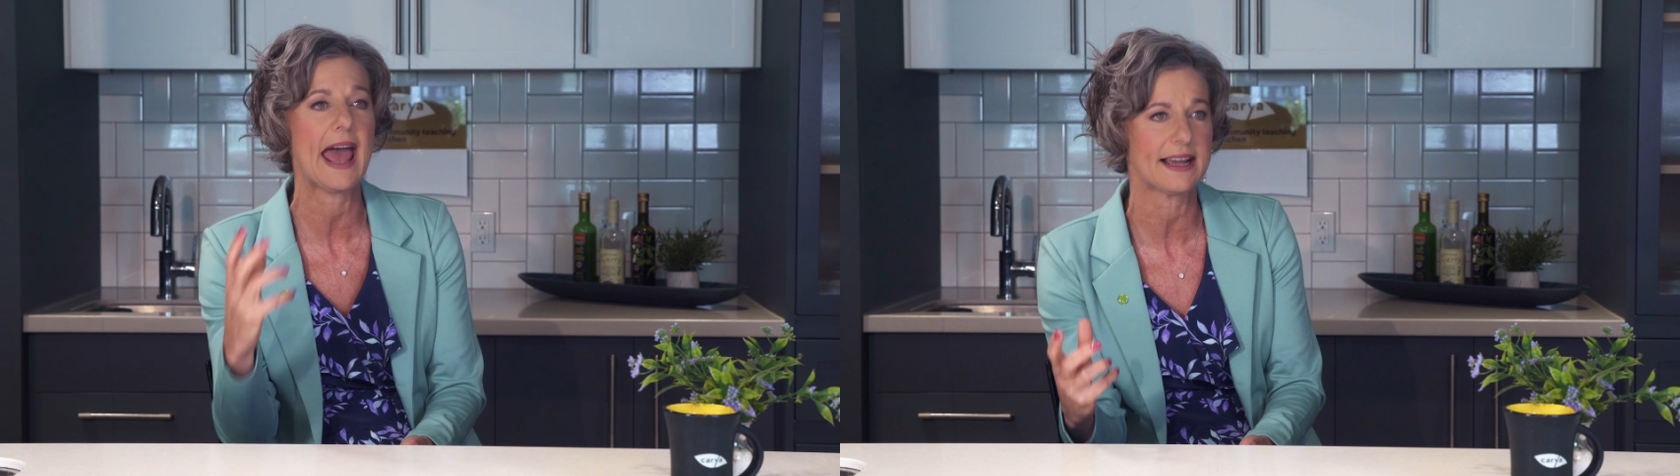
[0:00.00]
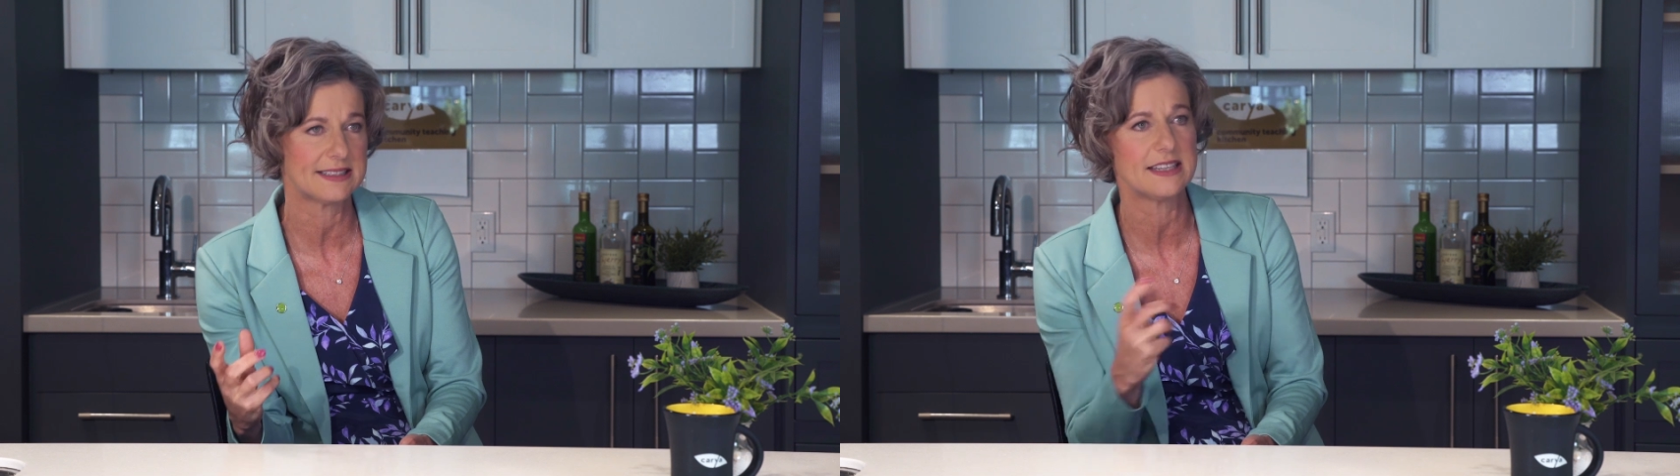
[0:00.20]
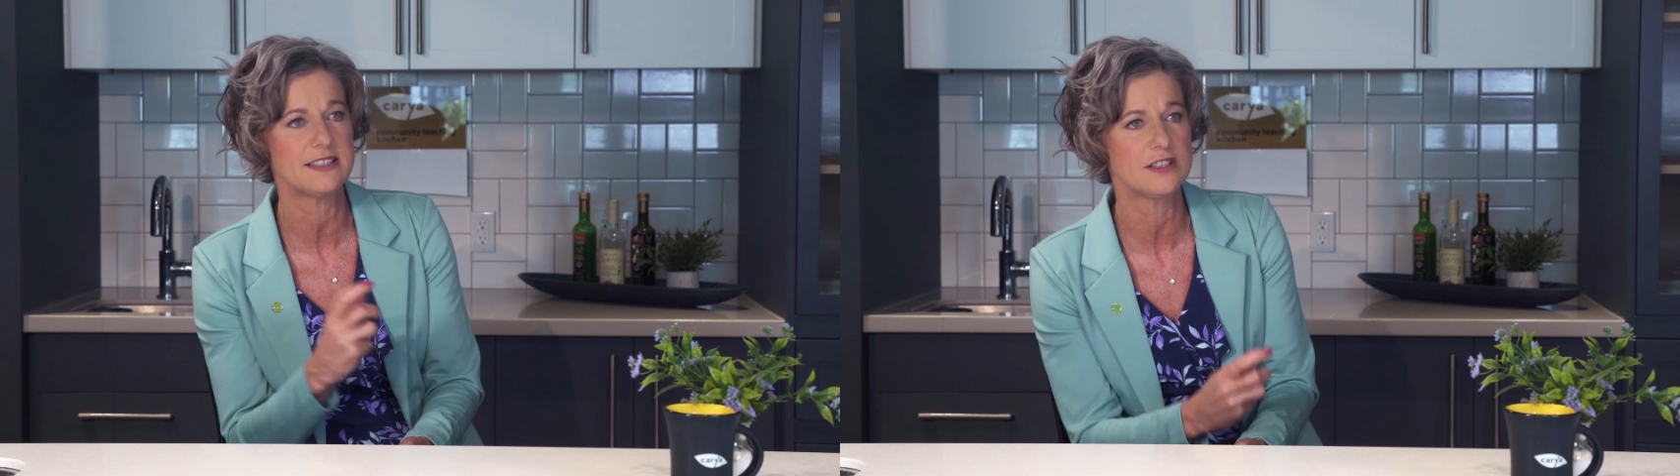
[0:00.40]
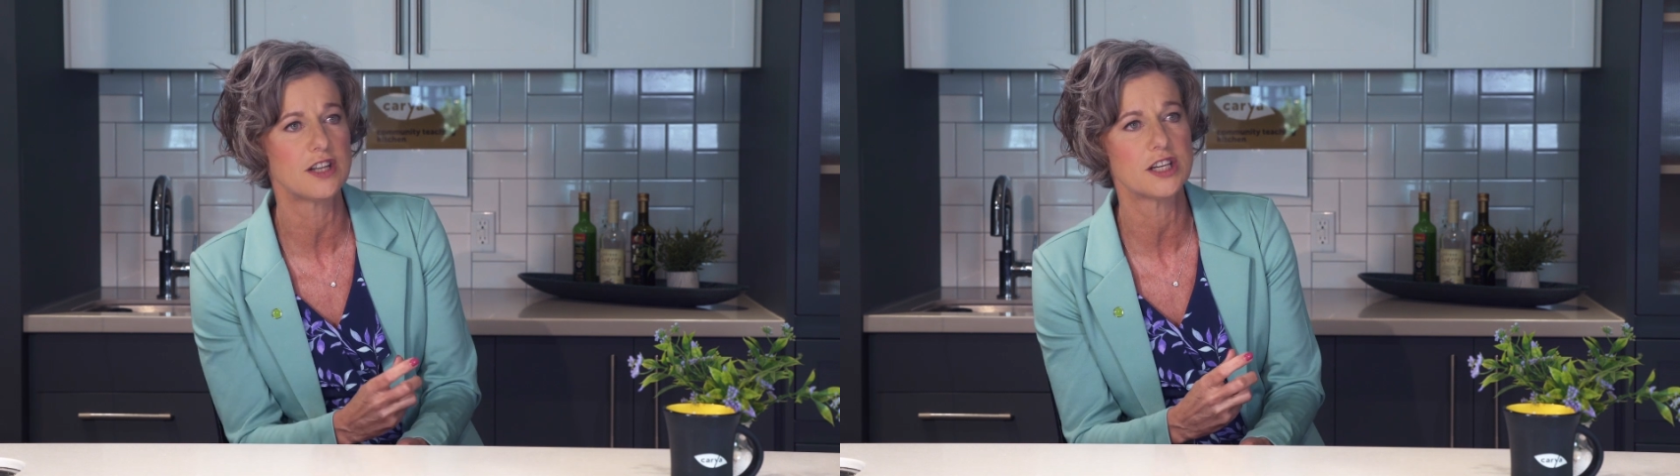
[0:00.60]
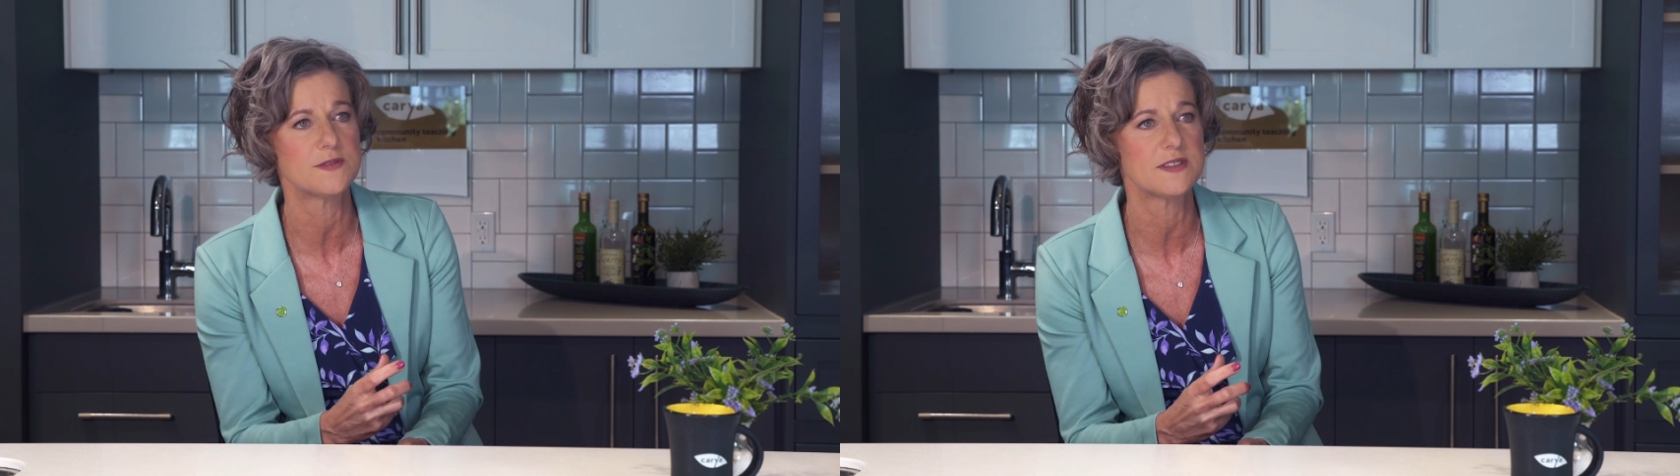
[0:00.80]
access to
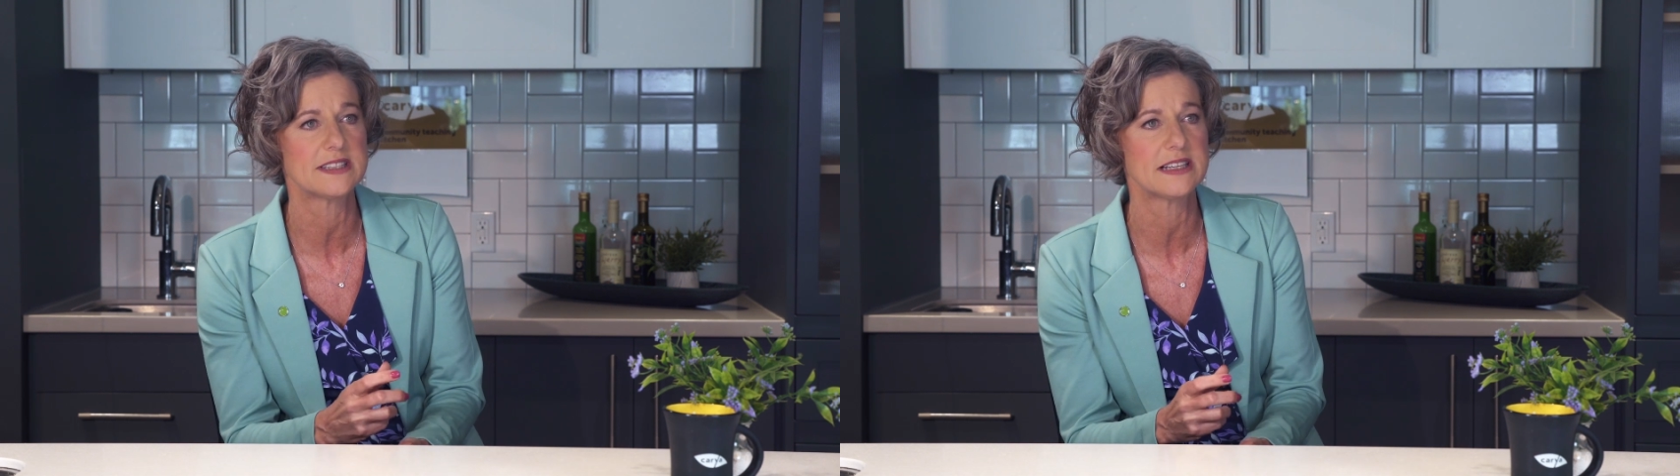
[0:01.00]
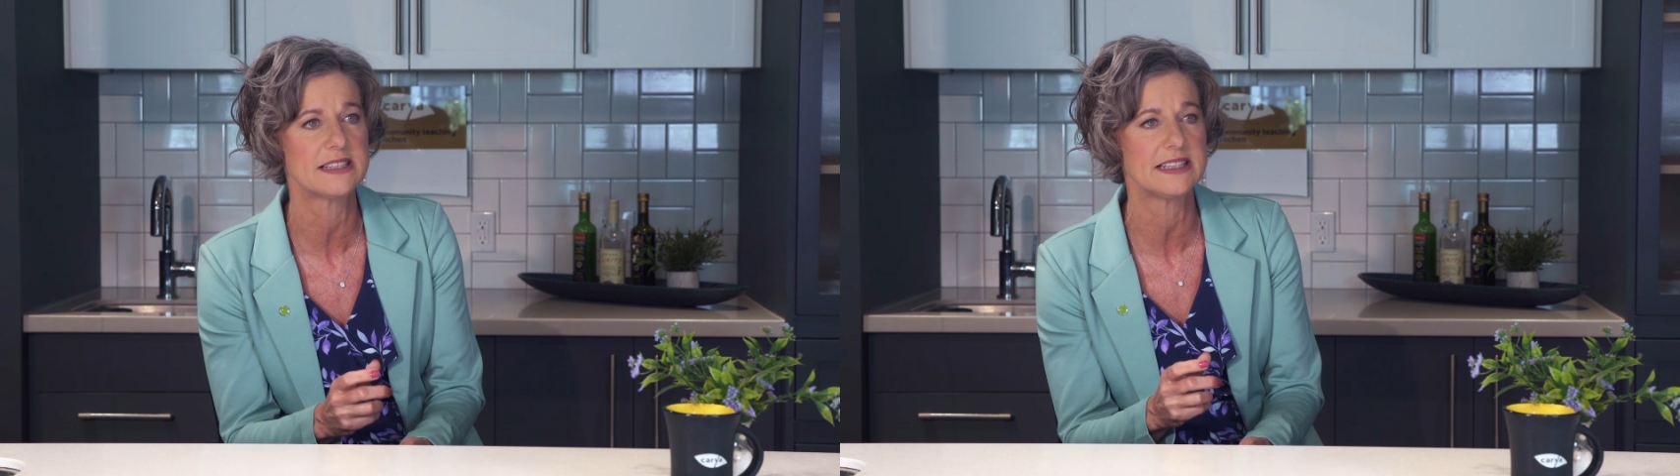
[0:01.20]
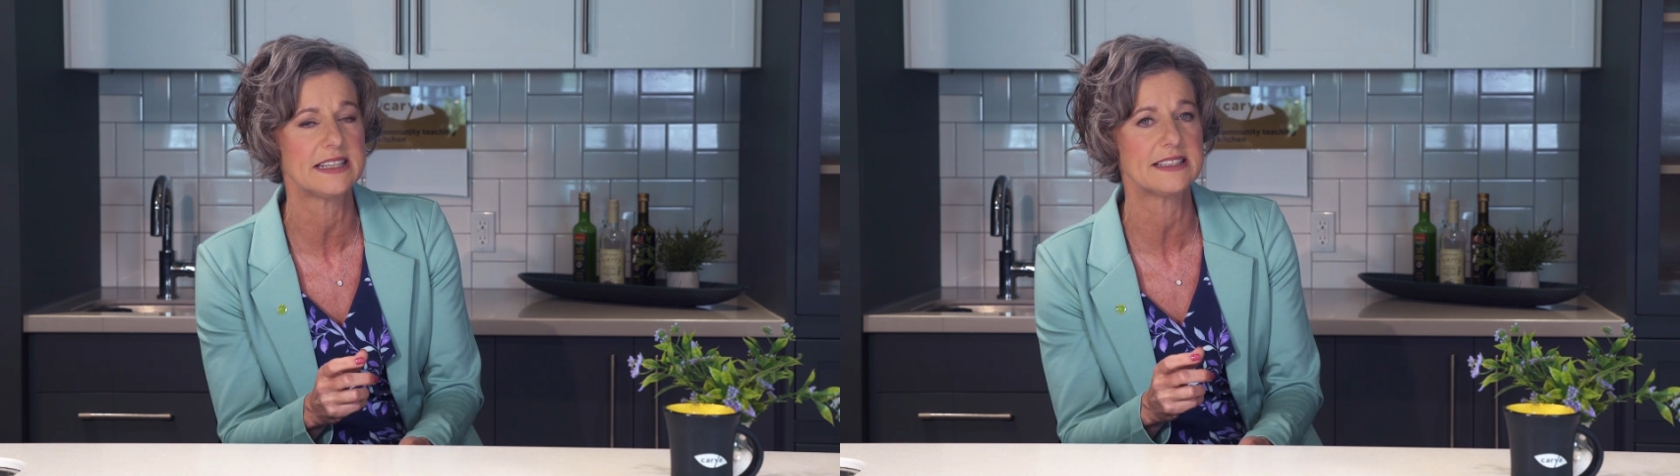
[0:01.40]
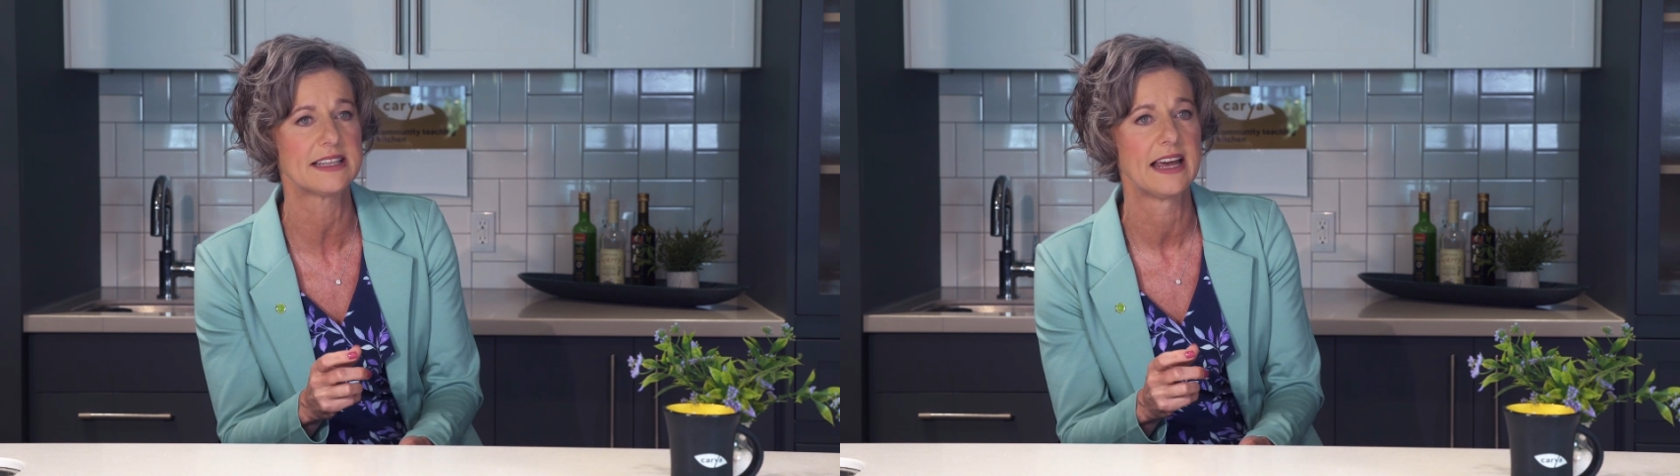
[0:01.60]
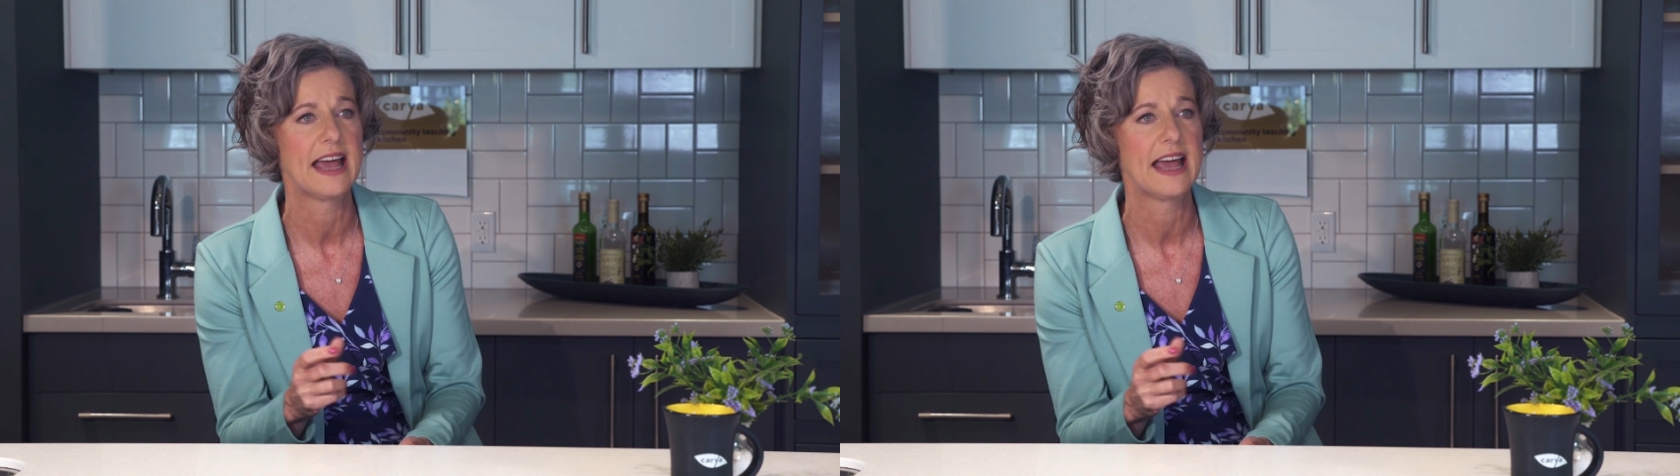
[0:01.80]
those facilities.